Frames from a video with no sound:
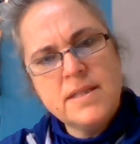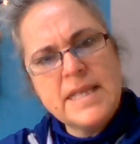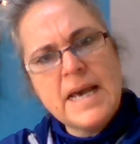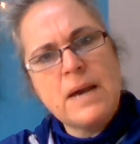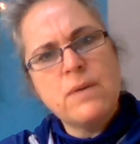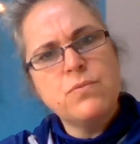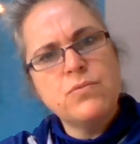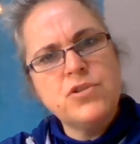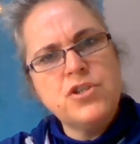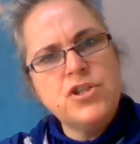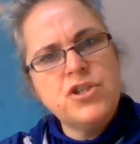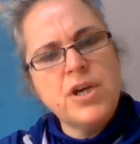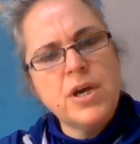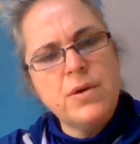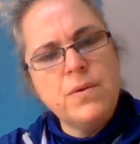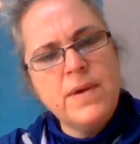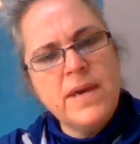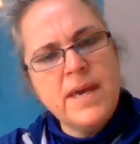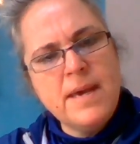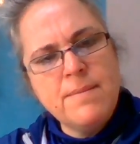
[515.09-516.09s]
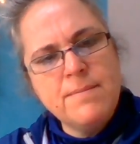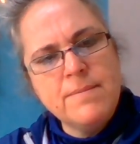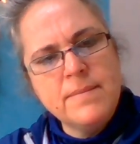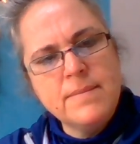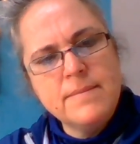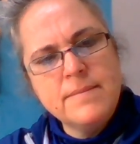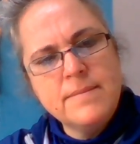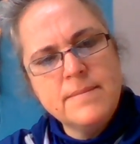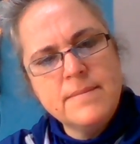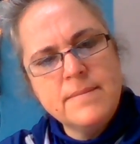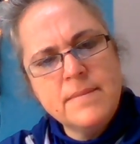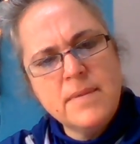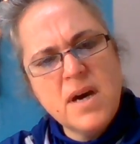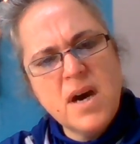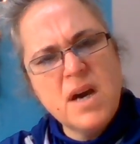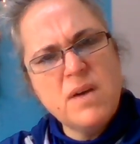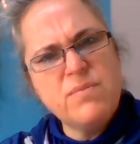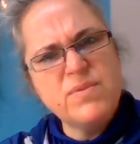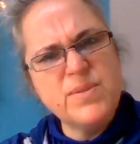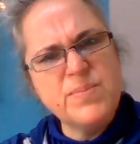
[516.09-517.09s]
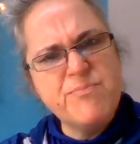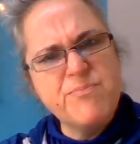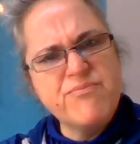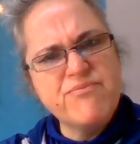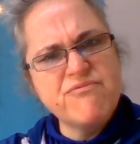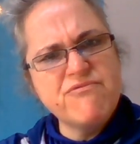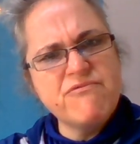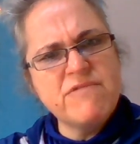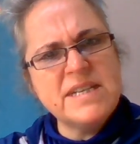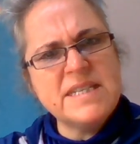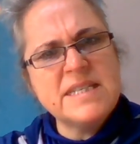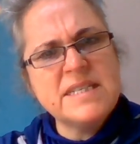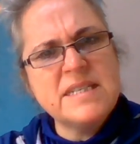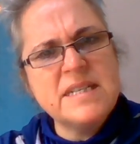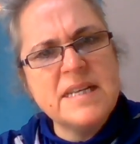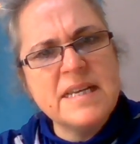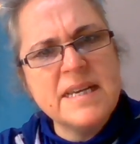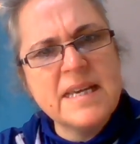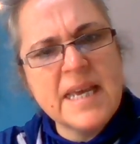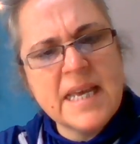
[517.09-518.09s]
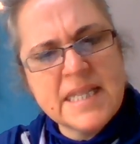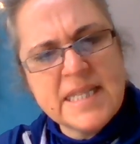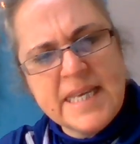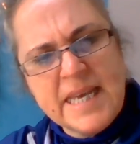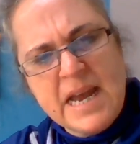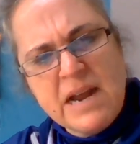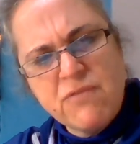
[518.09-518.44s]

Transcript: That would show him. I was bristling at the